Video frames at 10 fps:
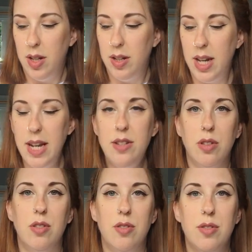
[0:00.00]

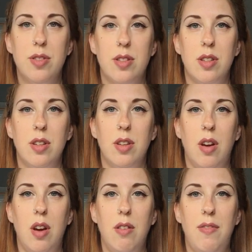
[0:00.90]
Needles
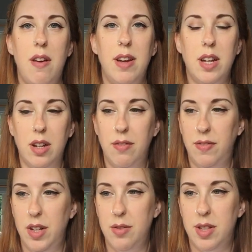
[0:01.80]
are a very
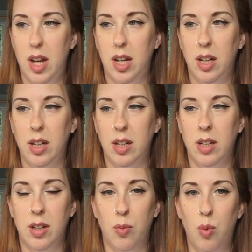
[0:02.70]
confusing
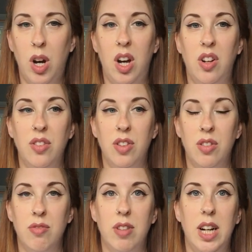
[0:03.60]
world,
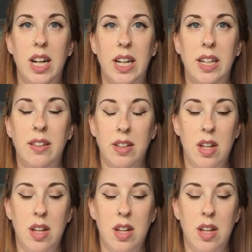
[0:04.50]
really.